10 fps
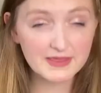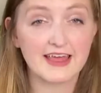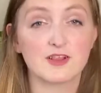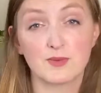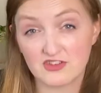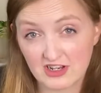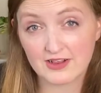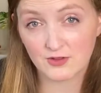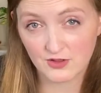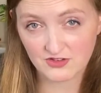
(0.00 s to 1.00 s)
yeah, sweet chilli
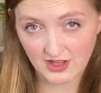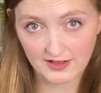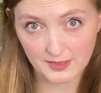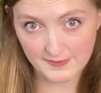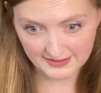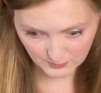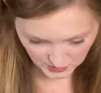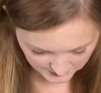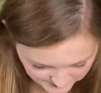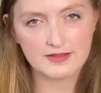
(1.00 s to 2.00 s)
sauce jars are the best
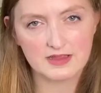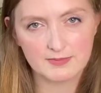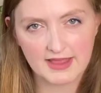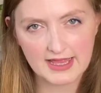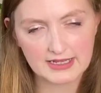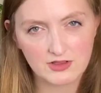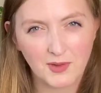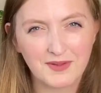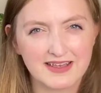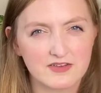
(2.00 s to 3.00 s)
one. Tip 10 is
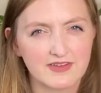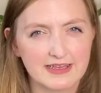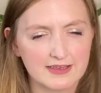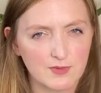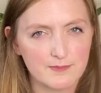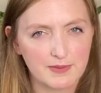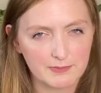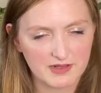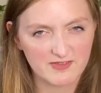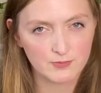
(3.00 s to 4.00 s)
don't get defeated when
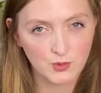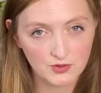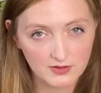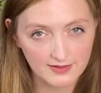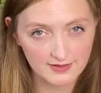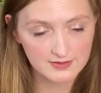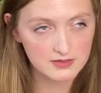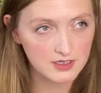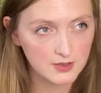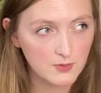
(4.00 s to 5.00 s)
people have more success than
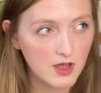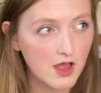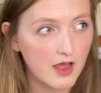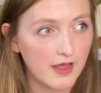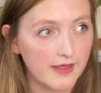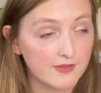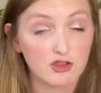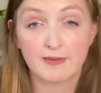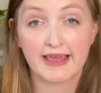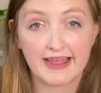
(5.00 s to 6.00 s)
you. It
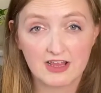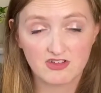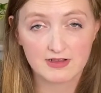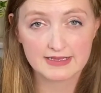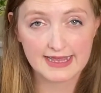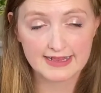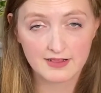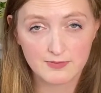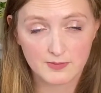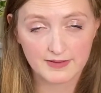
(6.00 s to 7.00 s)
took me ages to get into
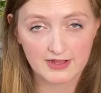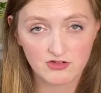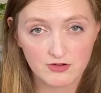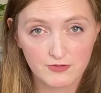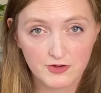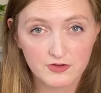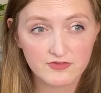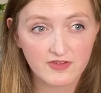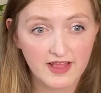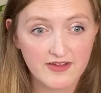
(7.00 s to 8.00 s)
the propagation
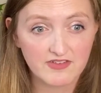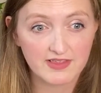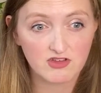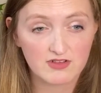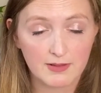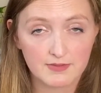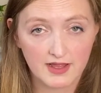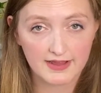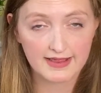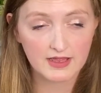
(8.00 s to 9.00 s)
groove. Everything just kept
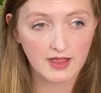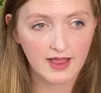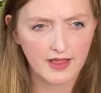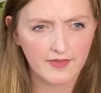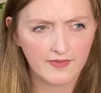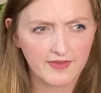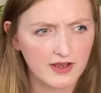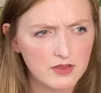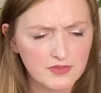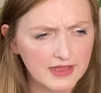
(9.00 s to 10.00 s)
dying, and I
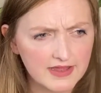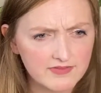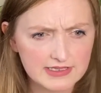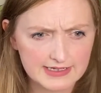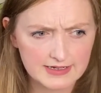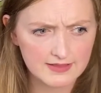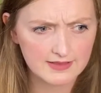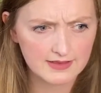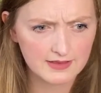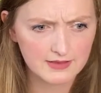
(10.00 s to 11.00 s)
don't think I even did
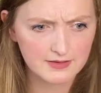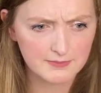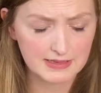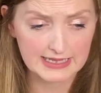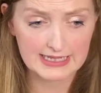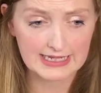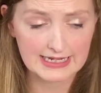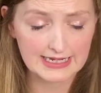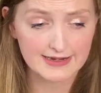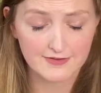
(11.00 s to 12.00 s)
anything
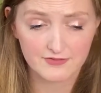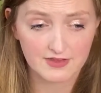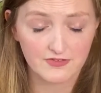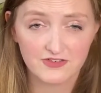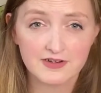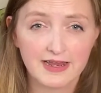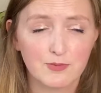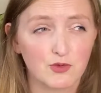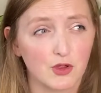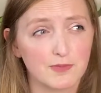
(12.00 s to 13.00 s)
particularly different. It
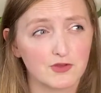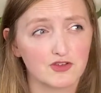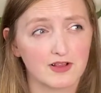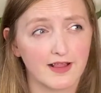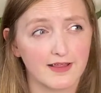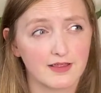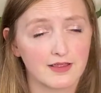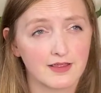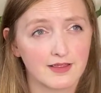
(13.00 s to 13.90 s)
was almost just like